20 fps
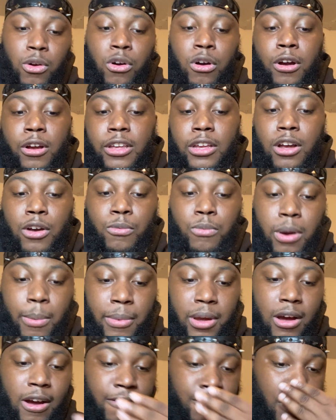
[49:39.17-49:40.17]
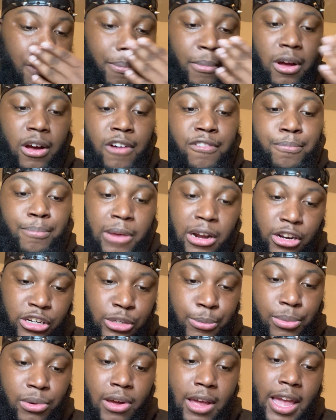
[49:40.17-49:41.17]
or a young woman of a, of
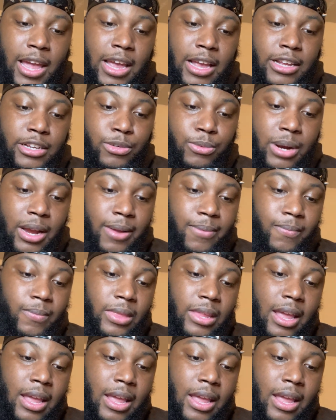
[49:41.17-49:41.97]
marriageable age right